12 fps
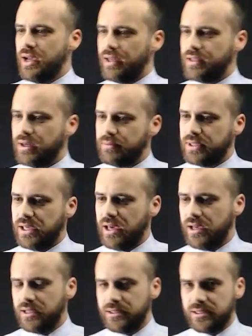And then I'm
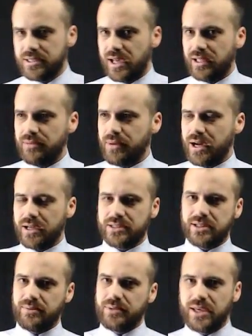counting the tally marks
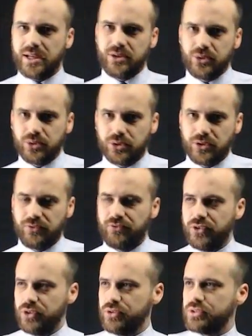and I'm getting all
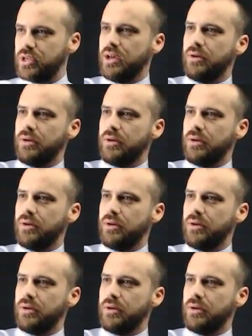confused.